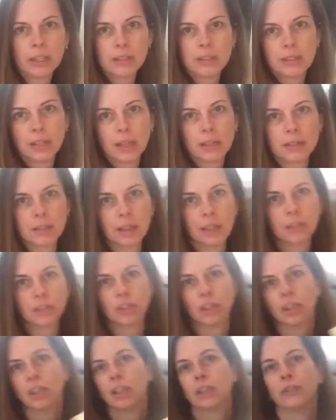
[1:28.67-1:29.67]
Test Kitchen,
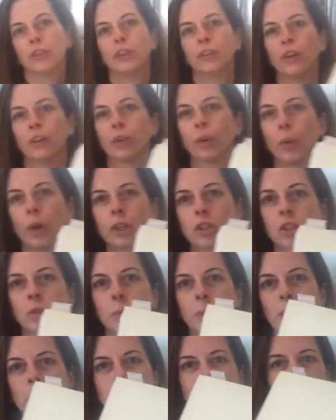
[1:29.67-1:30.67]
if you've ever watched
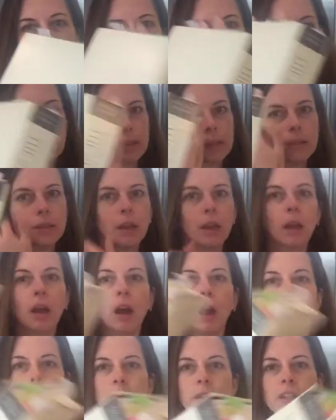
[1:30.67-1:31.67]
PBS.
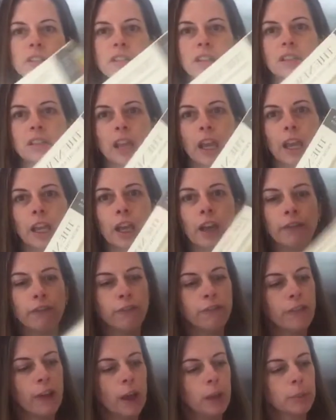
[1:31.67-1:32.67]
This is a
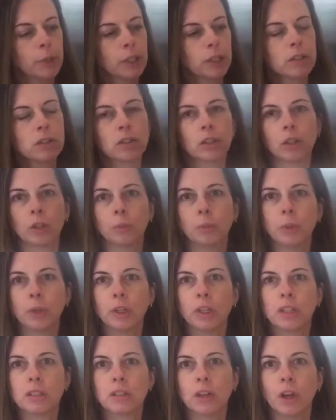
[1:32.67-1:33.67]
fabulous cookbook.
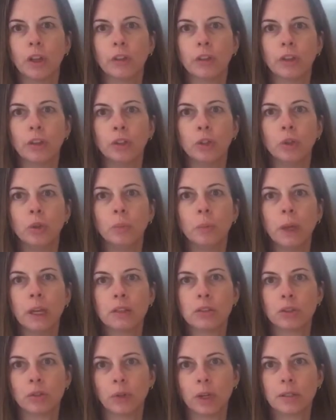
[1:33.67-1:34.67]
It's called The New
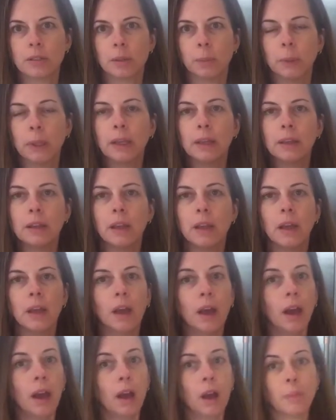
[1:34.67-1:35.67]
Best Recipe.
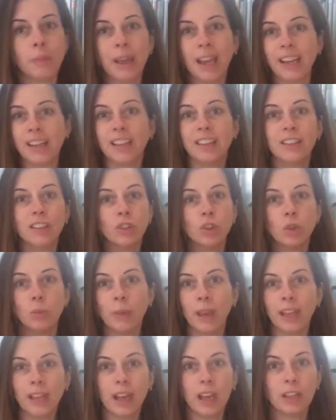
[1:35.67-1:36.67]
Anything you
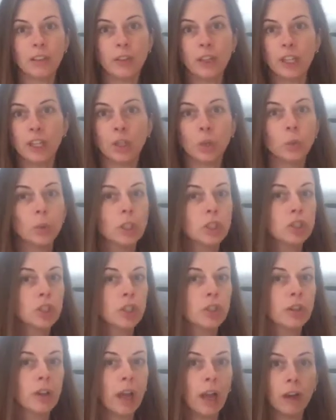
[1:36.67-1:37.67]
make out of here will turn
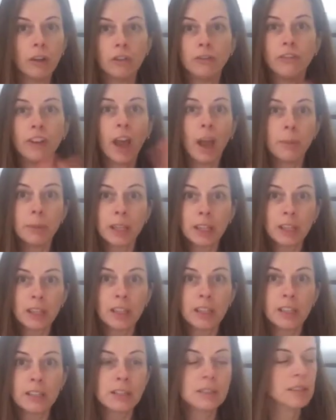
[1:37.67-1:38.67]
out
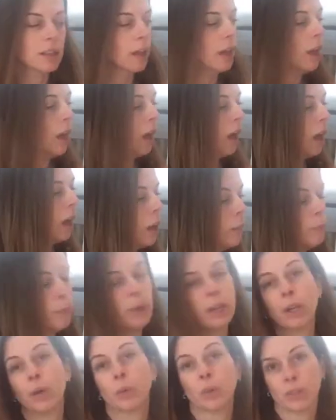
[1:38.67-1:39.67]
fabulous, but
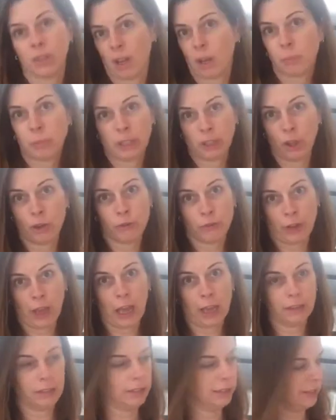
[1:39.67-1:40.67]
it will not be low
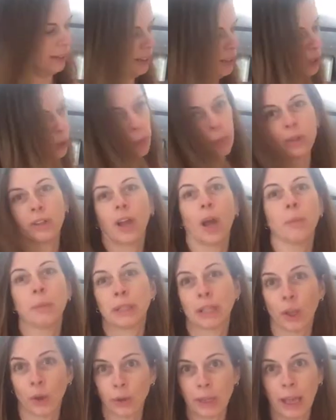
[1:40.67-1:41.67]
fat and it will not be
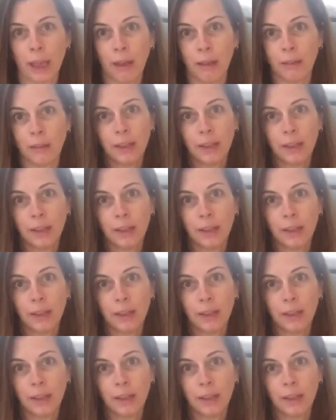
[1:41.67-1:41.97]
low cal.